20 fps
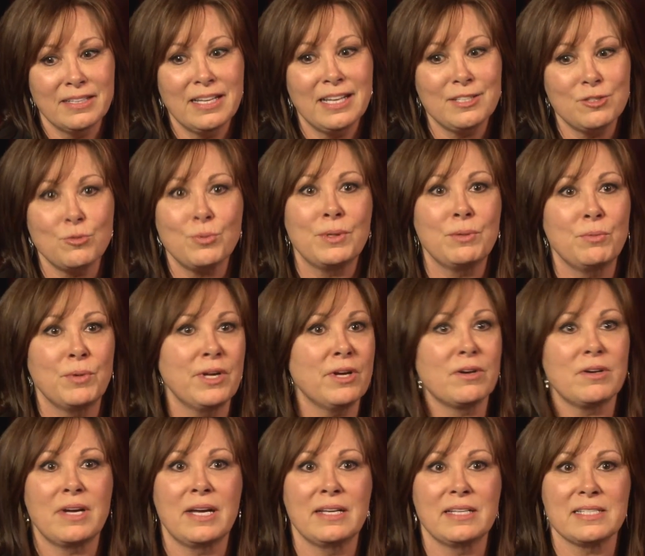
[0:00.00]
that's when we
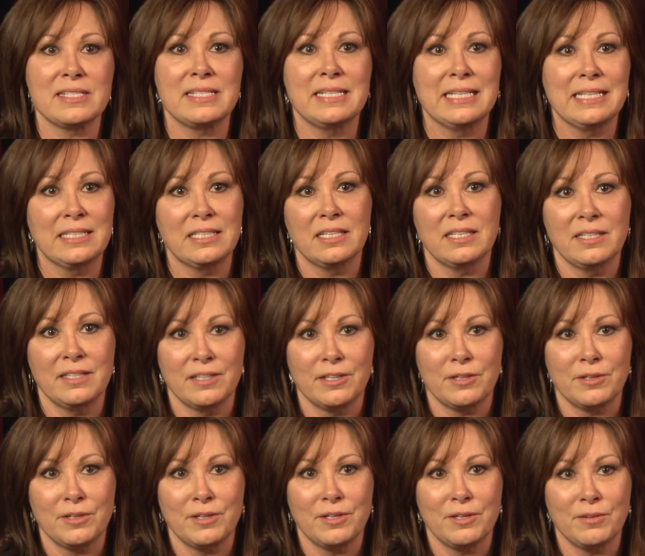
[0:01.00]
all kind of sneaked in
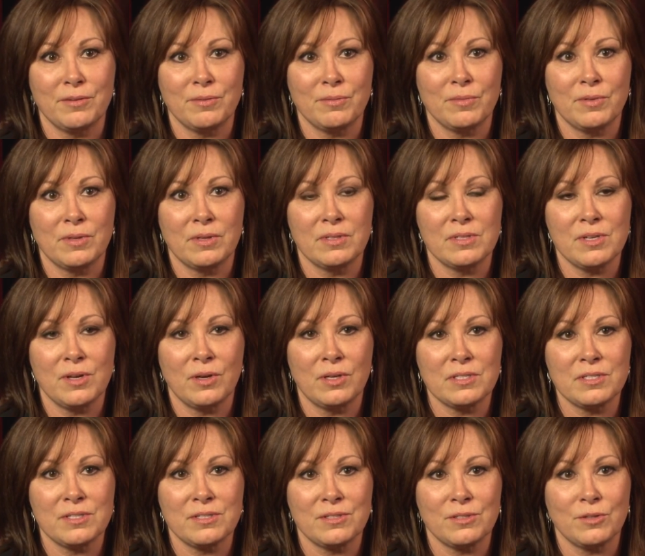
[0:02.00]
there,
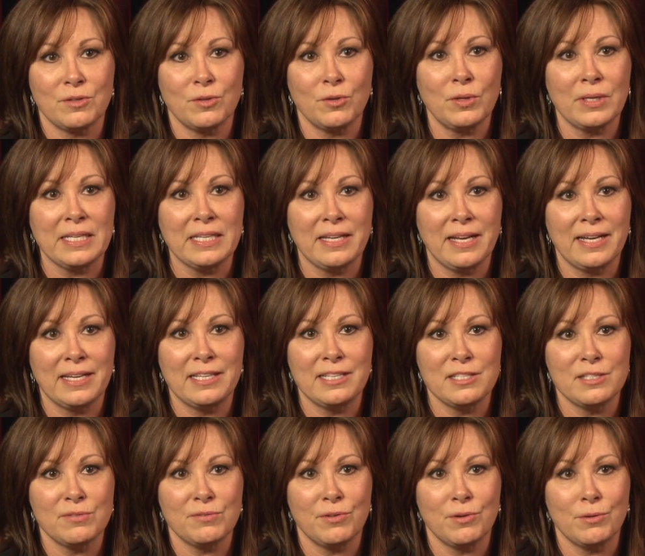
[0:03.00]
us early
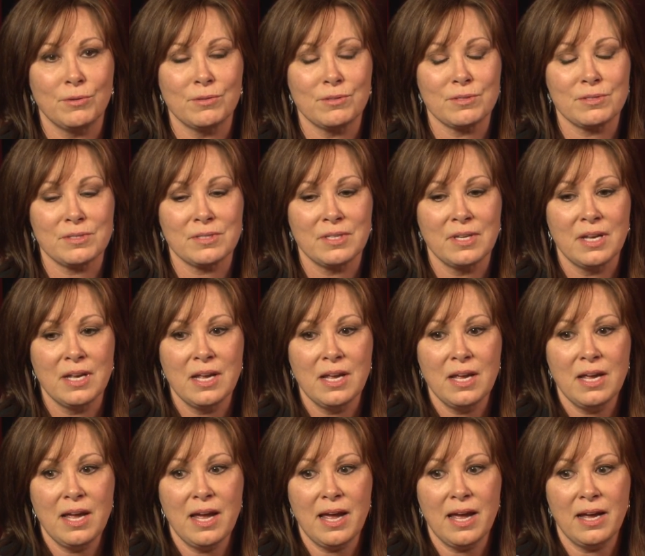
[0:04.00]
90s folks.
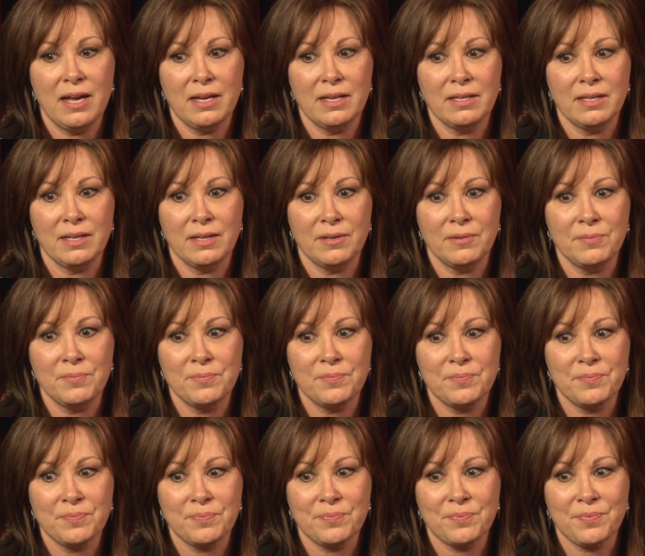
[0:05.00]
And
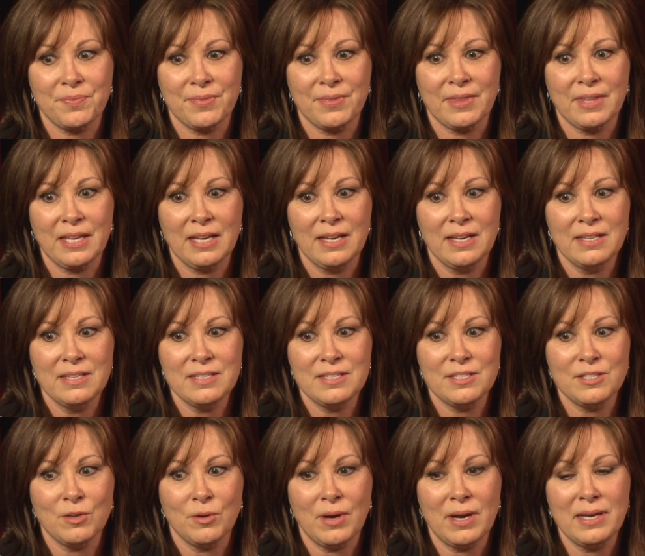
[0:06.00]

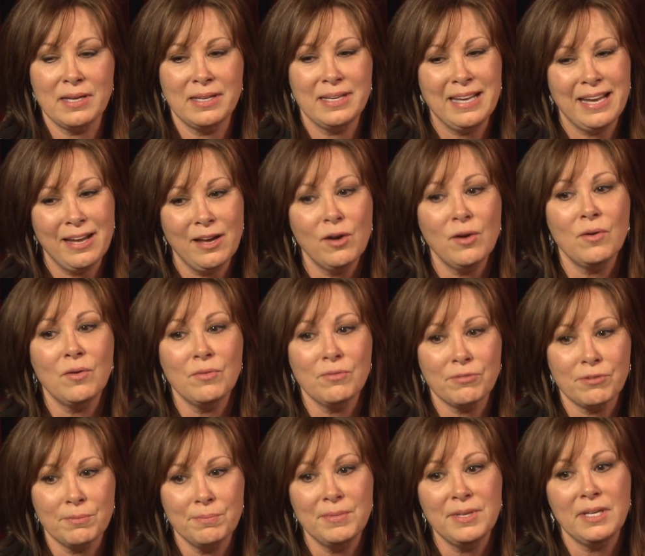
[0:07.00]
and now
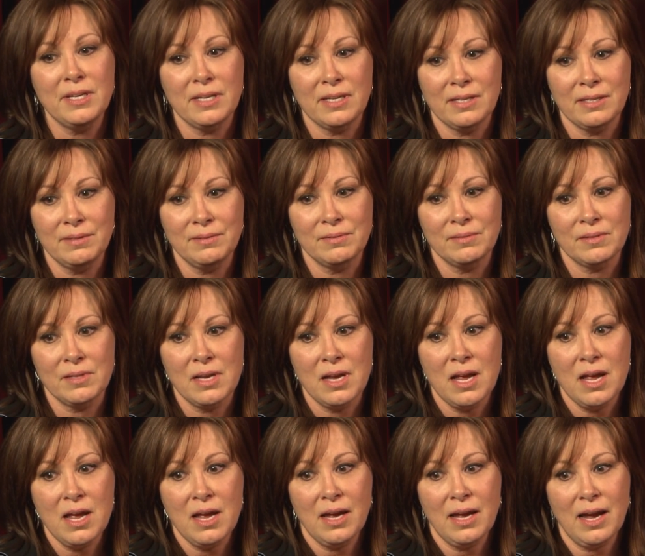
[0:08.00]
for me,
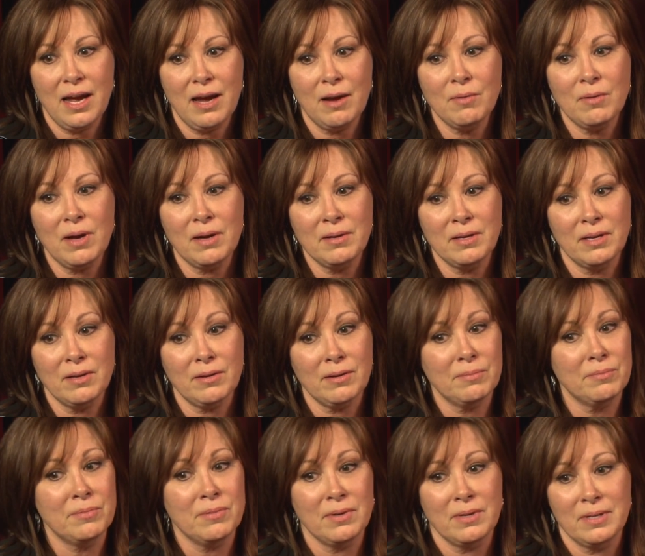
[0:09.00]

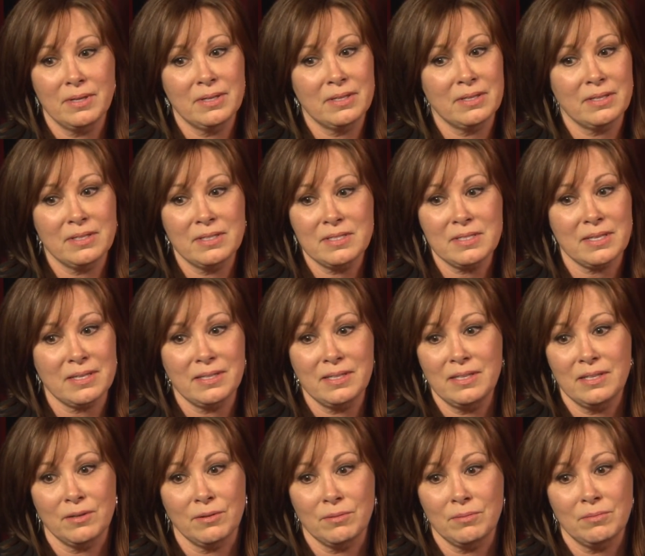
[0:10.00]
I just,
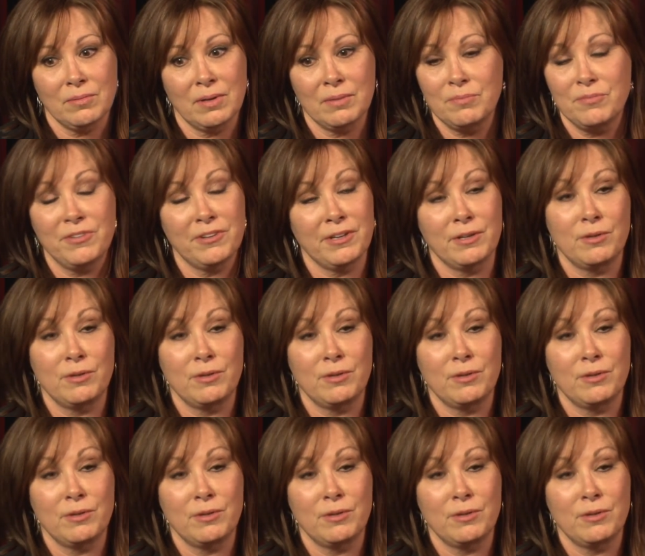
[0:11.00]
I'm very